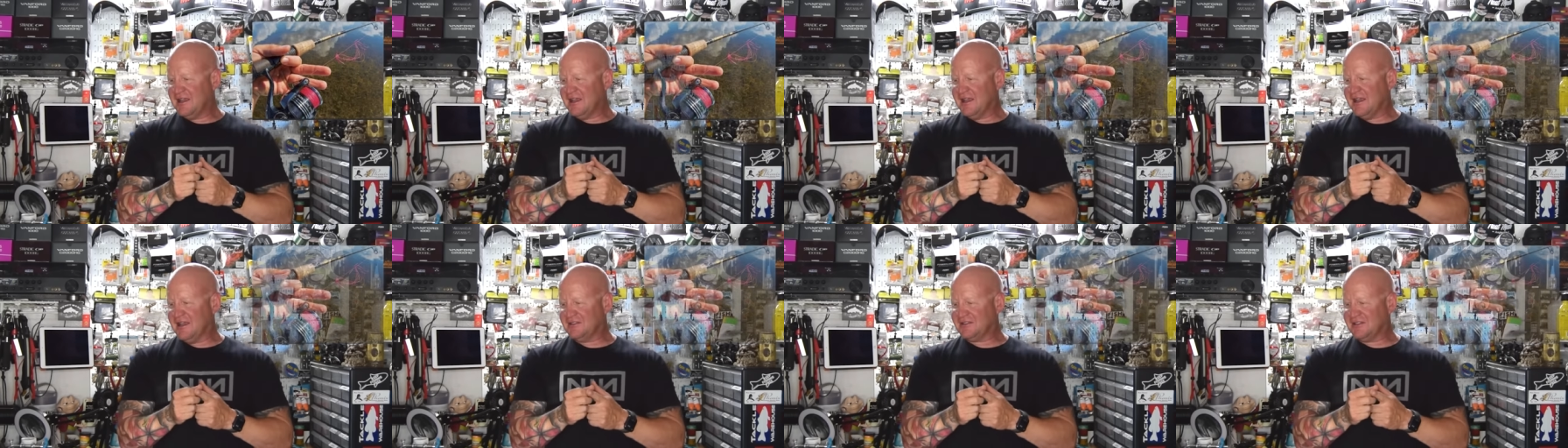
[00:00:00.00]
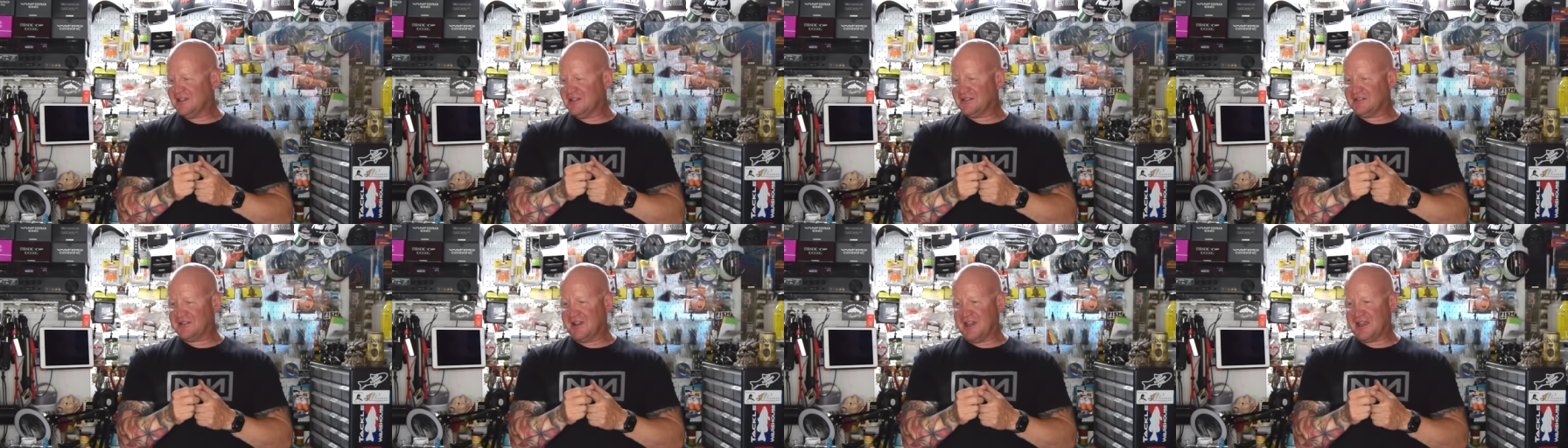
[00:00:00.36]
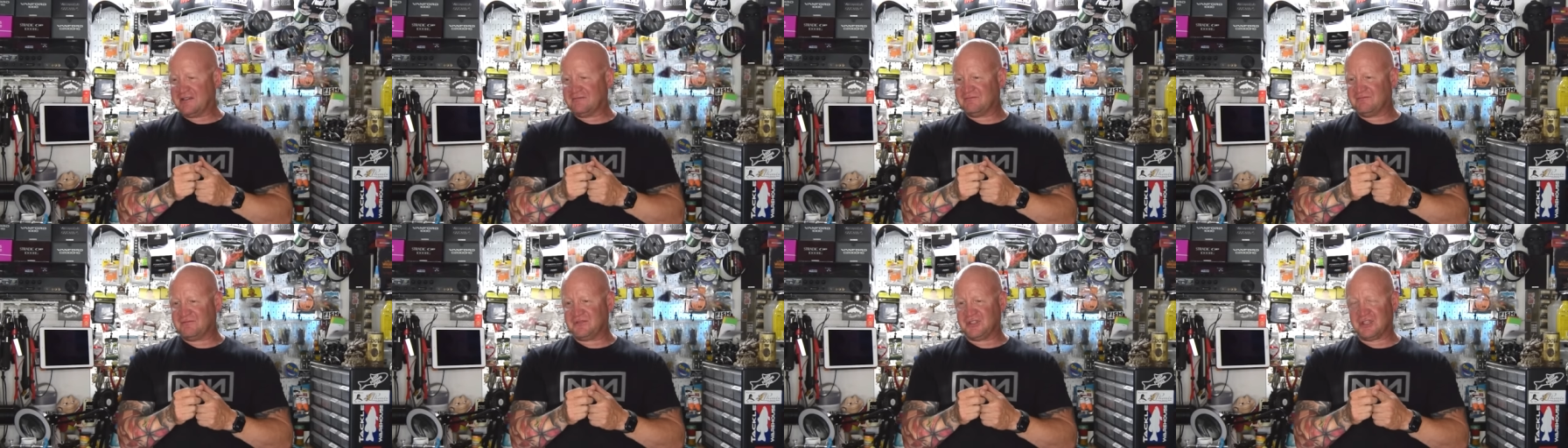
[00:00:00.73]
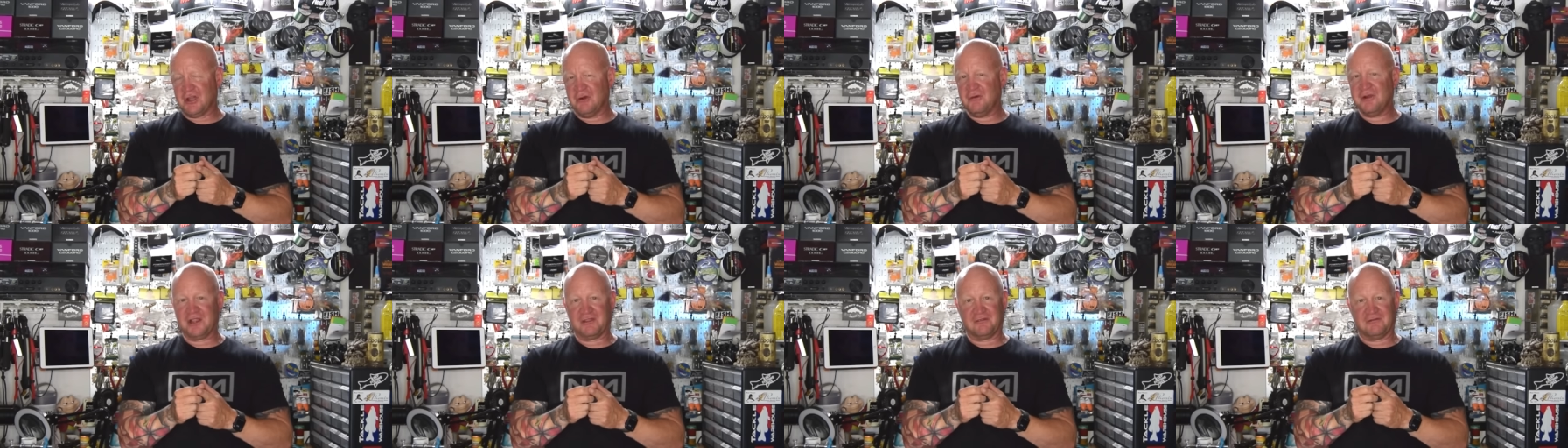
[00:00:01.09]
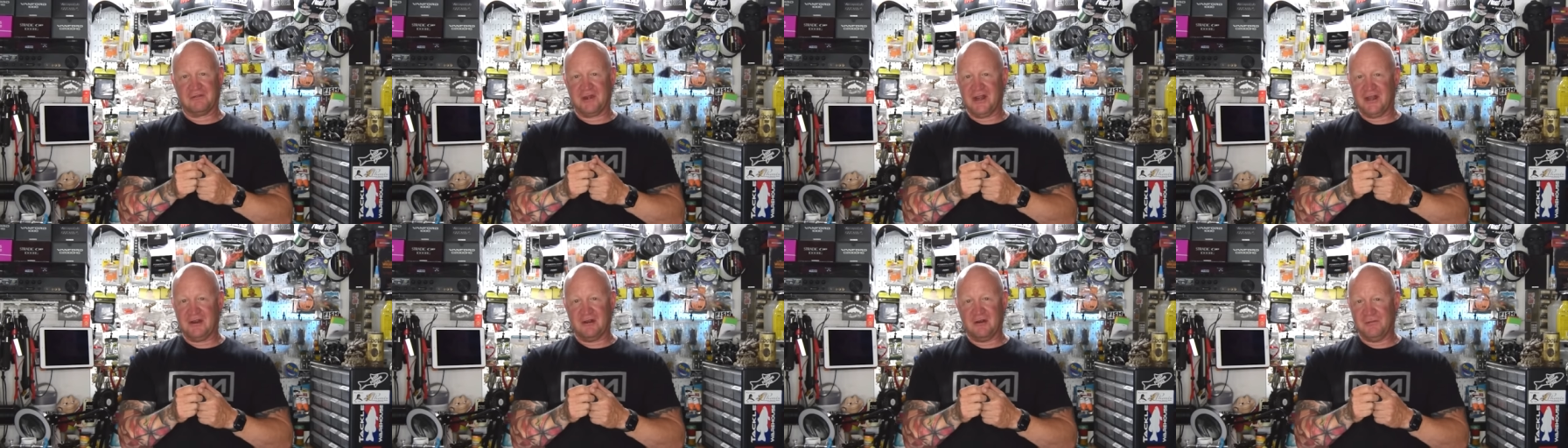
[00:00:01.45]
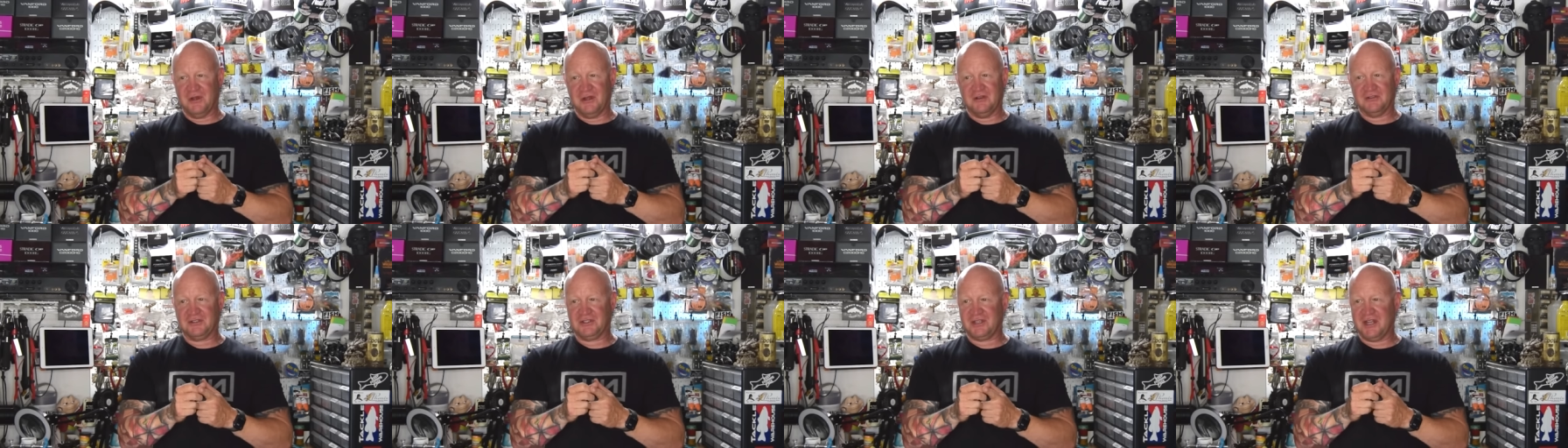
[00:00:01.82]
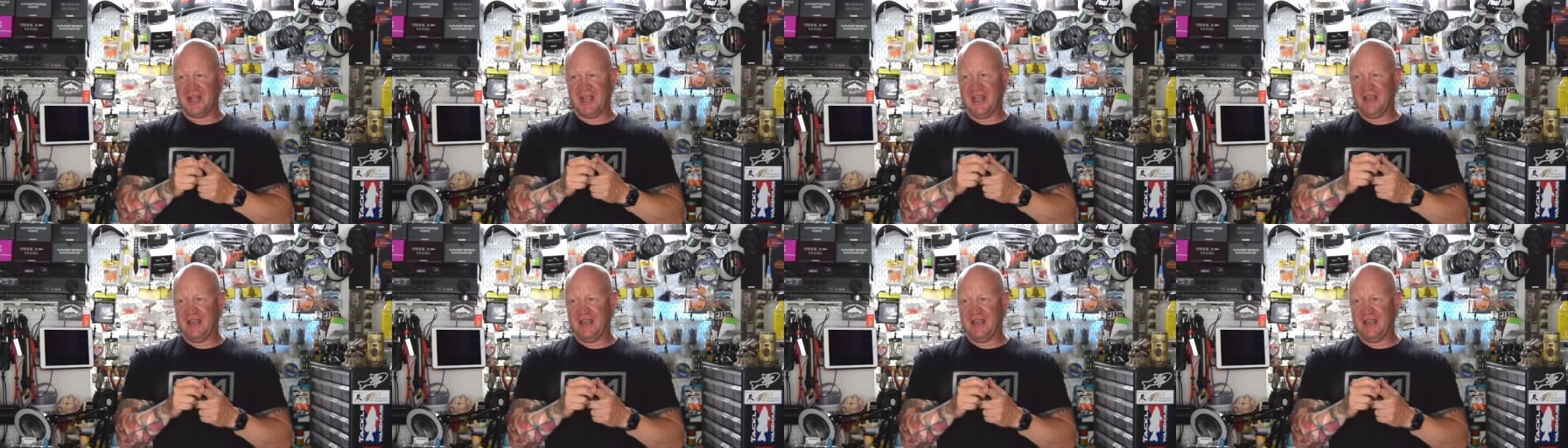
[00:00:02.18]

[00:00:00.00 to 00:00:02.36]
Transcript: it's like sewing thread almost.